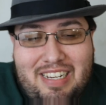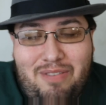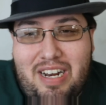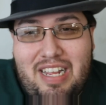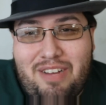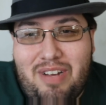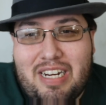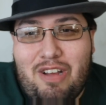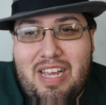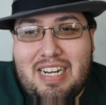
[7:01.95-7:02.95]
You wanna, you
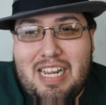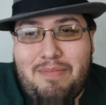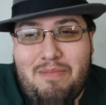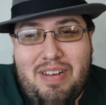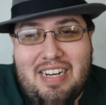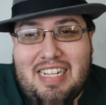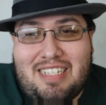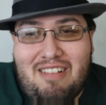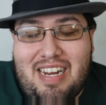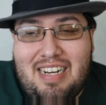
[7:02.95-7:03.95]
wanna go ahead and keep your opinion,
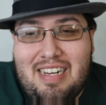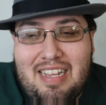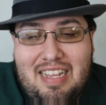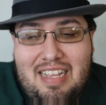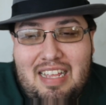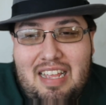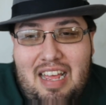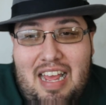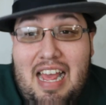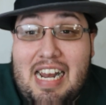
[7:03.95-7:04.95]
that's great.
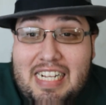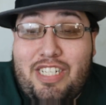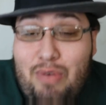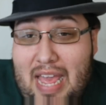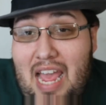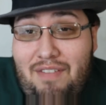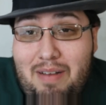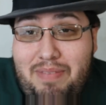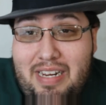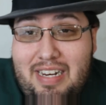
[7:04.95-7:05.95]
Uh, at least you have an
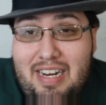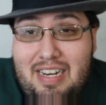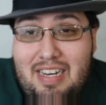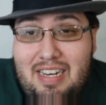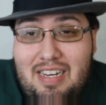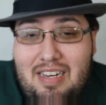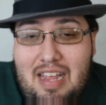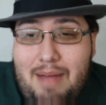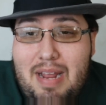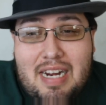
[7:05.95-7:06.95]
opinion.
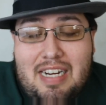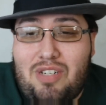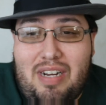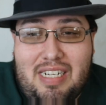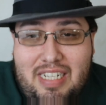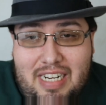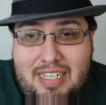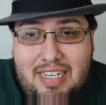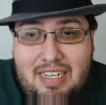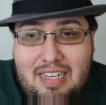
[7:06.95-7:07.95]
I'm not gonna try and
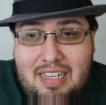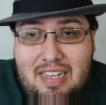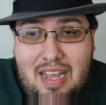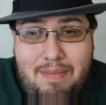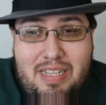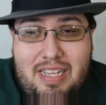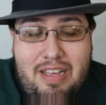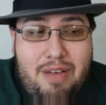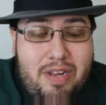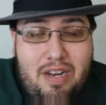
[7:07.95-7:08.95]
change it. I'm gonna say,
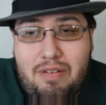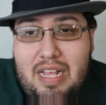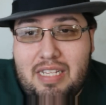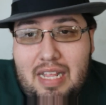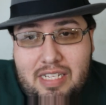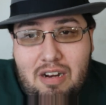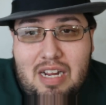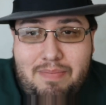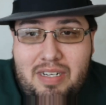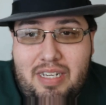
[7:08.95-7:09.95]
oh, you know, that's, that's your
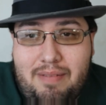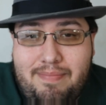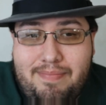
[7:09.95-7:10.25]
cup of tea.